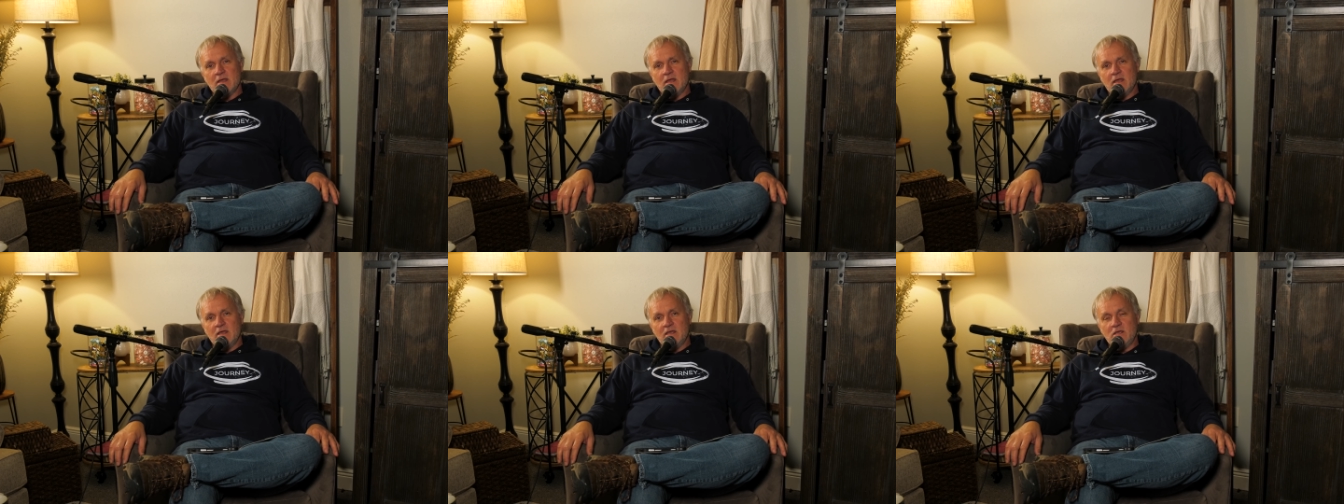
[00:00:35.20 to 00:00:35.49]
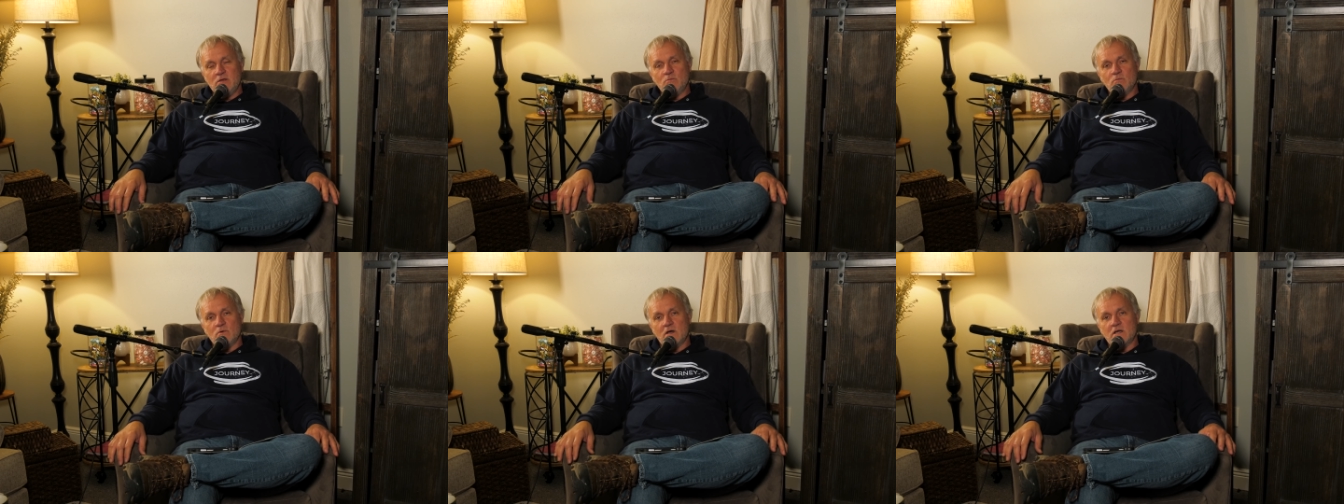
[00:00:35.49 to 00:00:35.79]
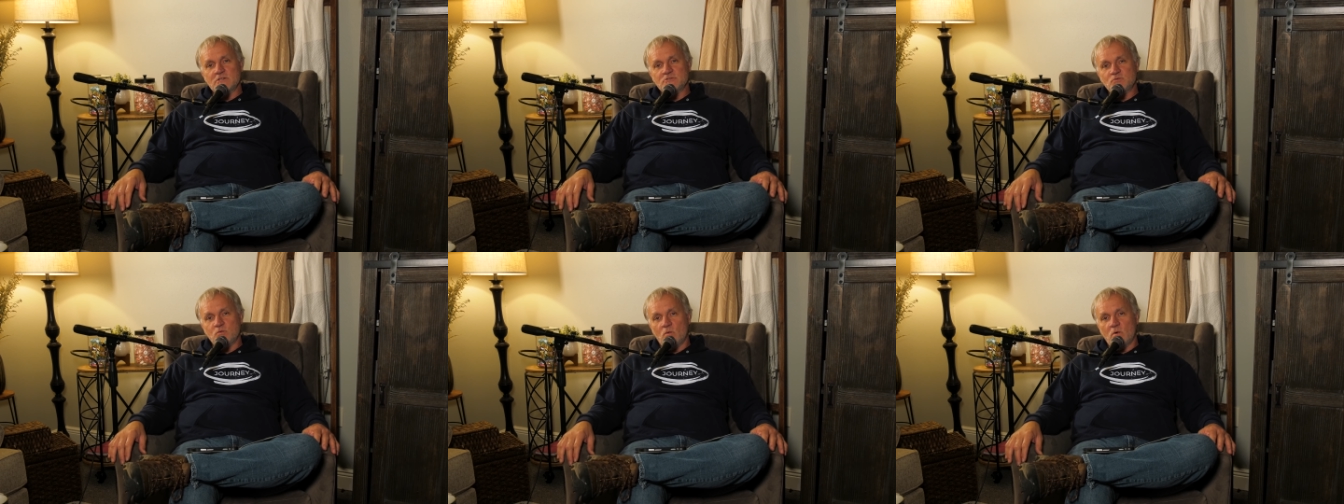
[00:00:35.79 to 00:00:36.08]
He
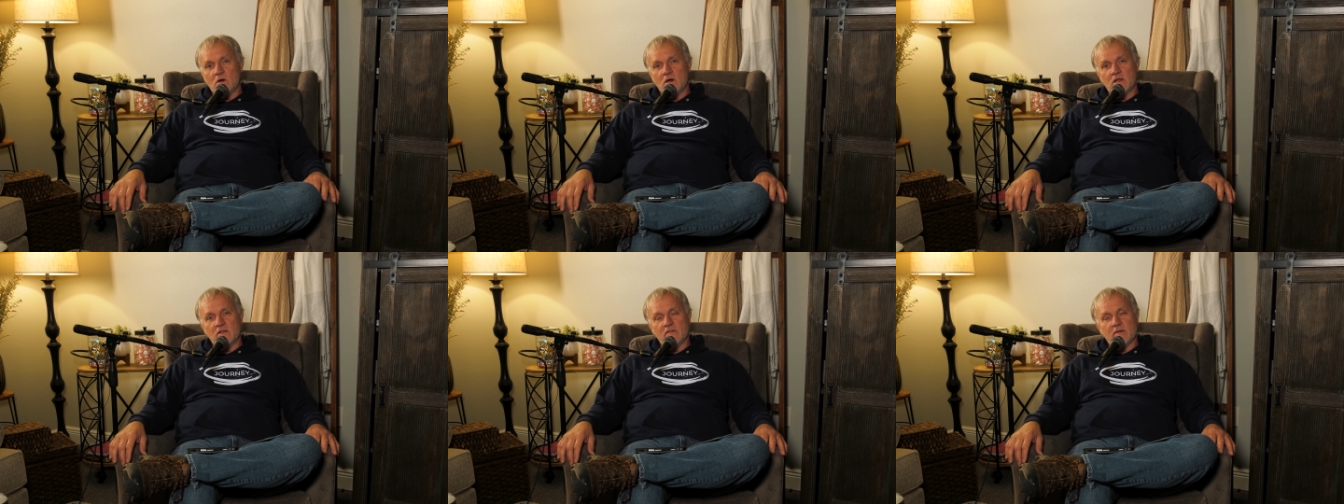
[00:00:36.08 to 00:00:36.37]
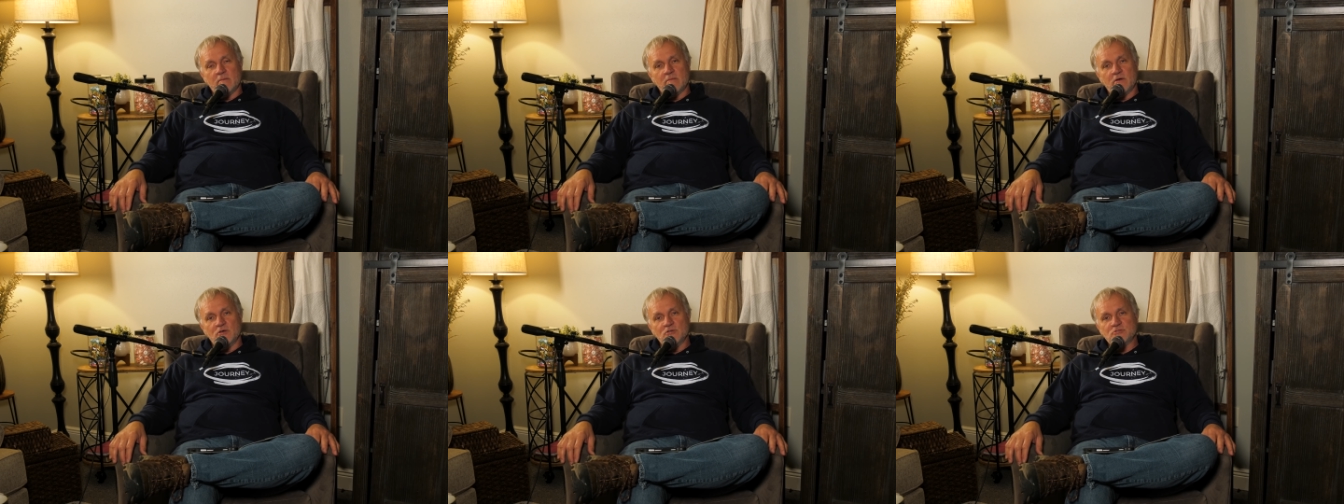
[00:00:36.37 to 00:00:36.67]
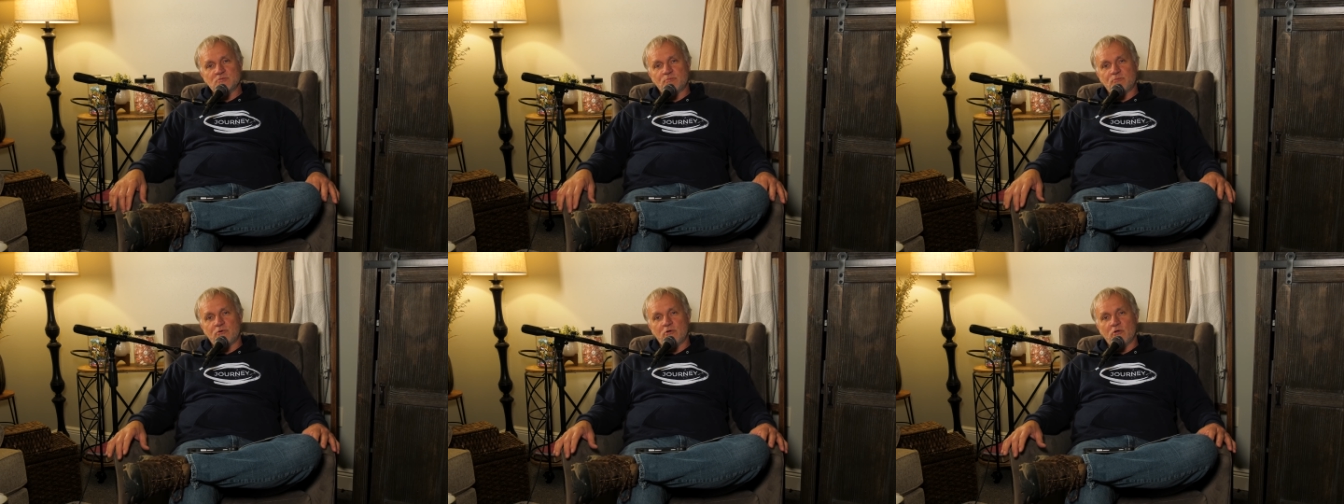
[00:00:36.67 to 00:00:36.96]
was one of the
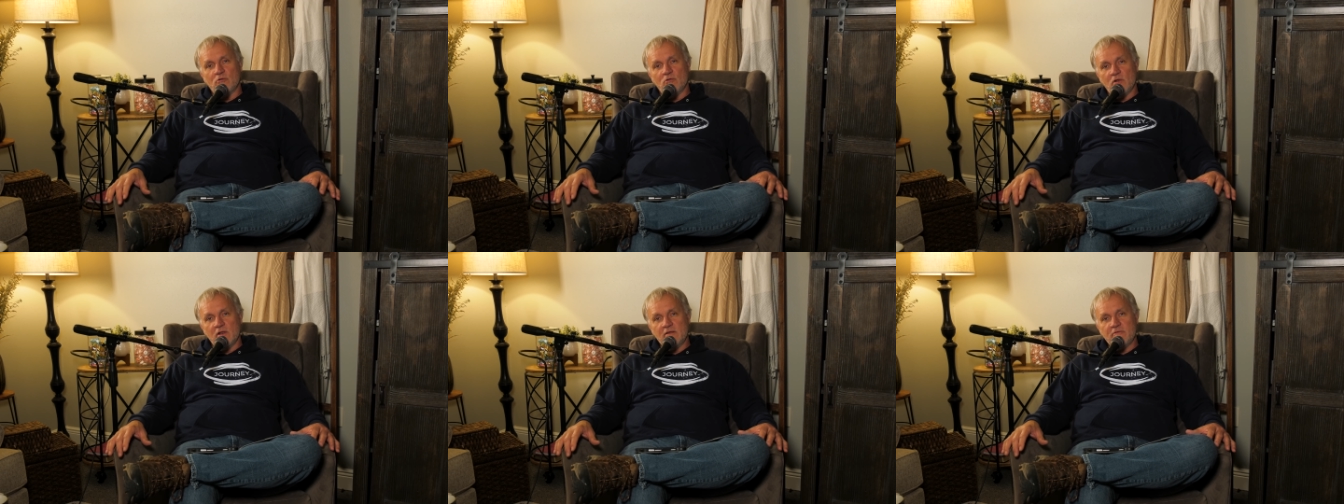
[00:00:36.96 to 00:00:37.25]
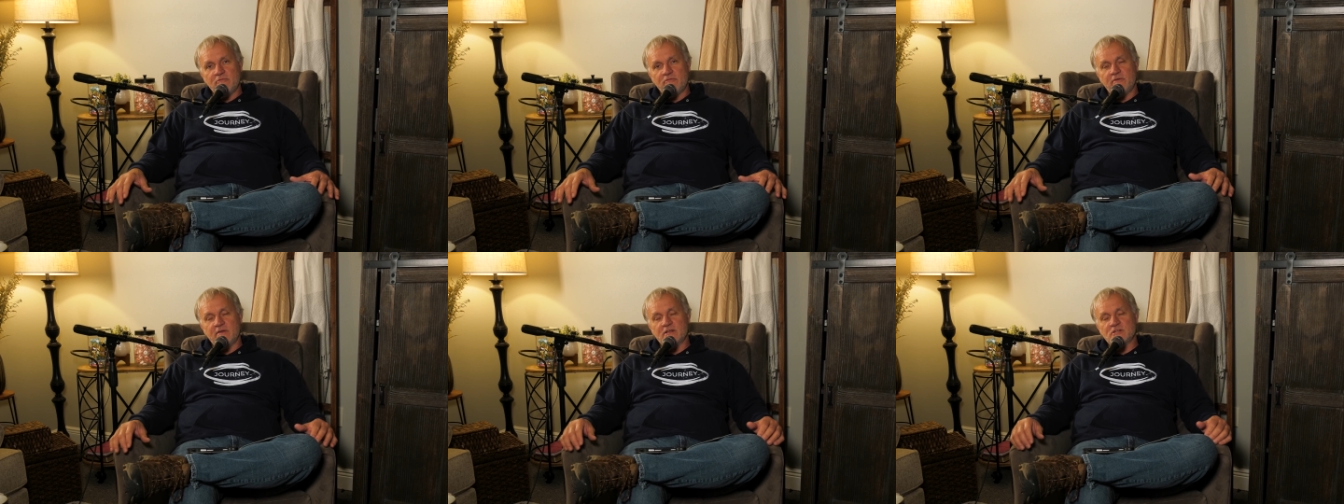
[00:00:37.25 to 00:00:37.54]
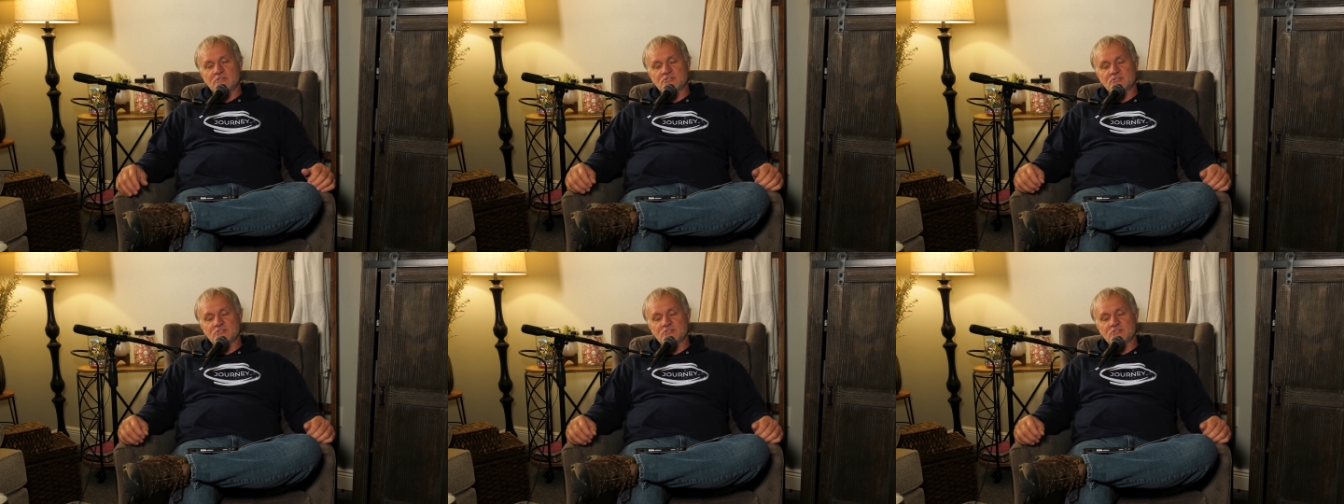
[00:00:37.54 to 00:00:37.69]
most prolific